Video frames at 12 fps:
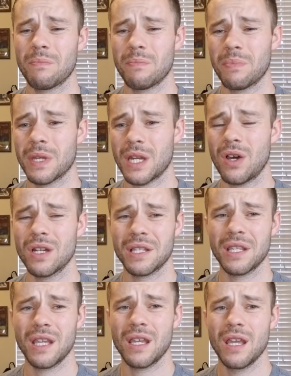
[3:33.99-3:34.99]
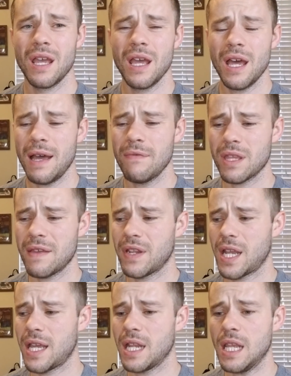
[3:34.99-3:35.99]
But honestly, I really haven't
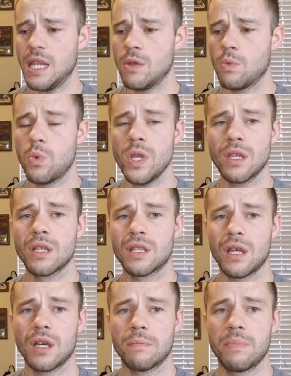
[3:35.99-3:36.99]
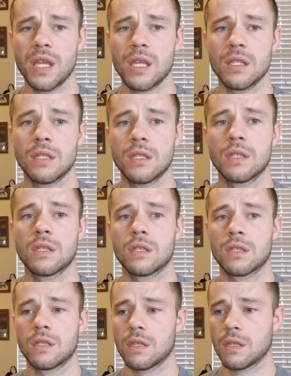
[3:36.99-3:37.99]
had any Wing Sung
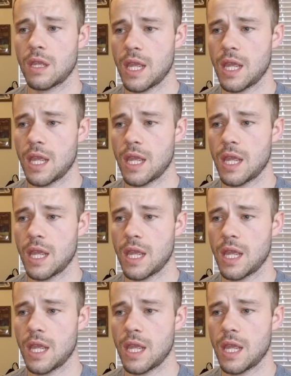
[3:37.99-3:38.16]
pens